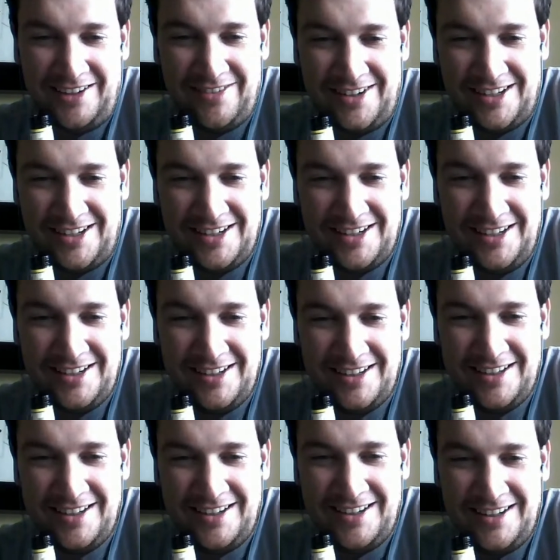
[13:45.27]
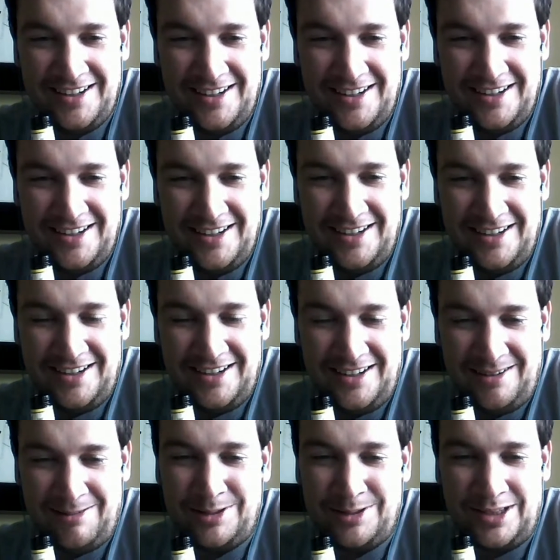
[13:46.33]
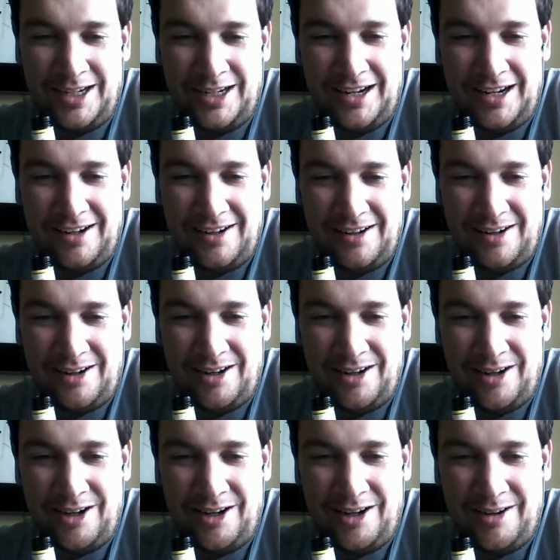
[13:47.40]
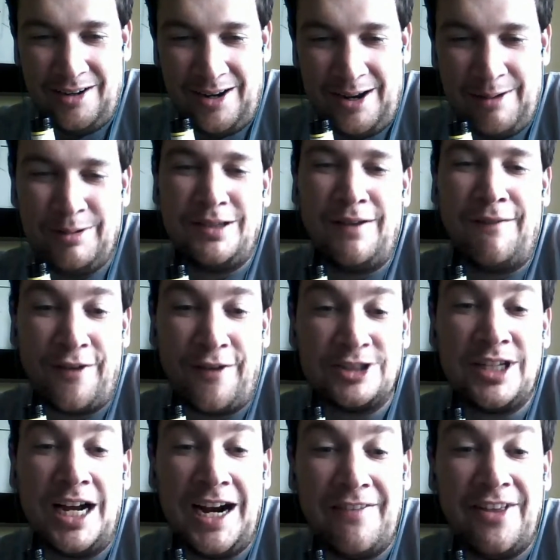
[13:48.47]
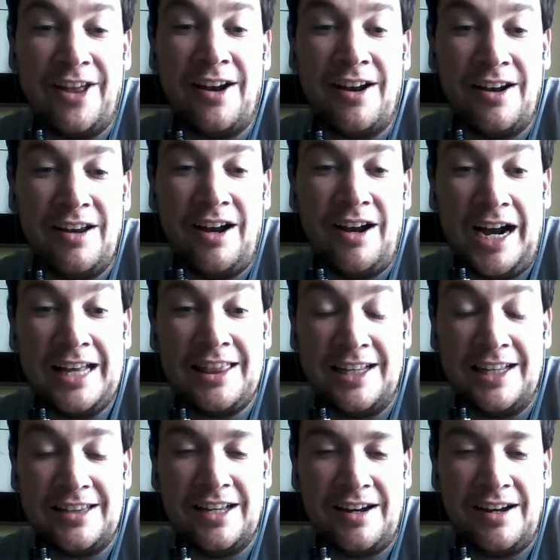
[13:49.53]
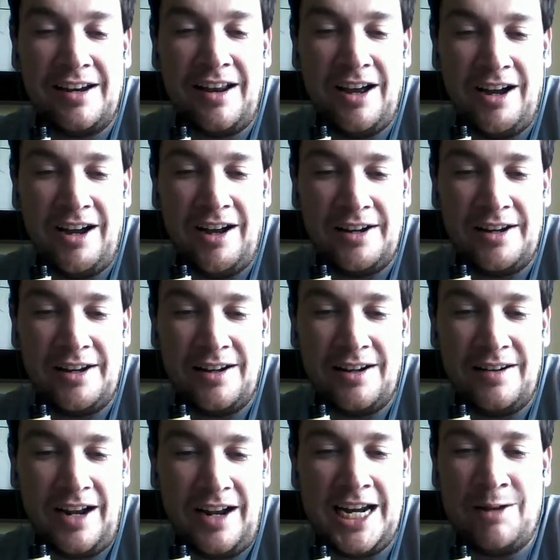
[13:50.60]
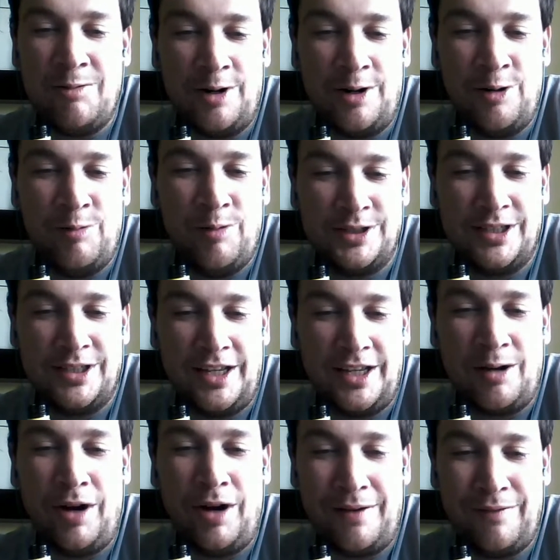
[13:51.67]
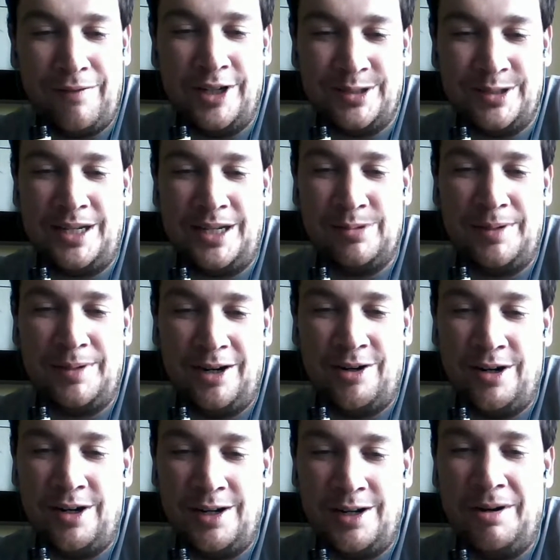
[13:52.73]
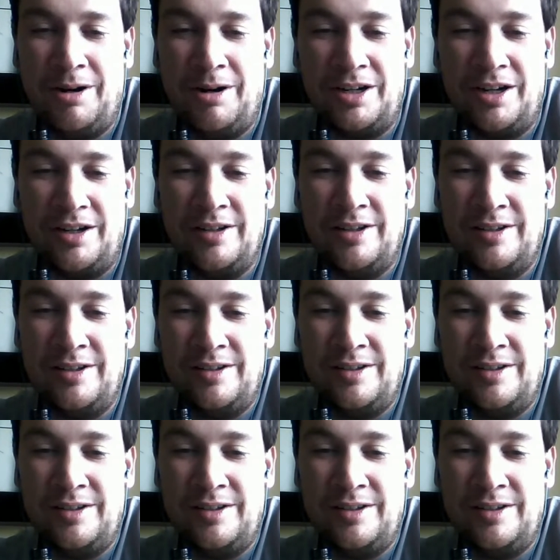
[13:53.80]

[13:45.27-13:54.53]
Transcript: I mean, it was not. It was the first time that I think that anyone who wasn't like a white voice was able to be heard in America.